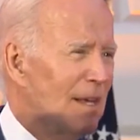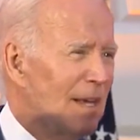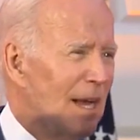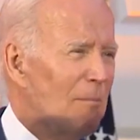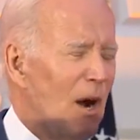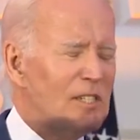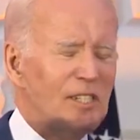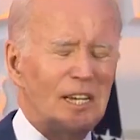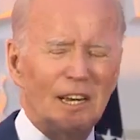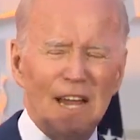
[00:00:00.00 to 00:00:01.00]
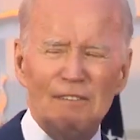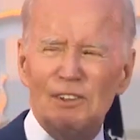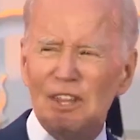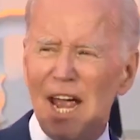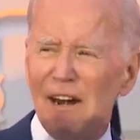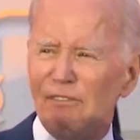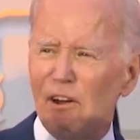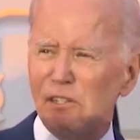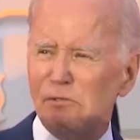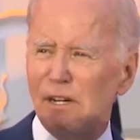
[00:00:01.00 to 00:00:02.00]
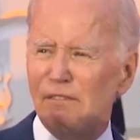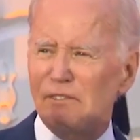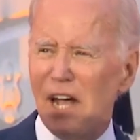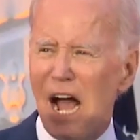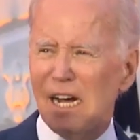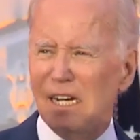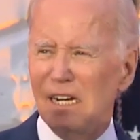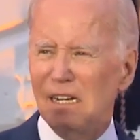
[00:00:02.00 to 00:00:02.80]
It marks the 11th anniversary of DACA.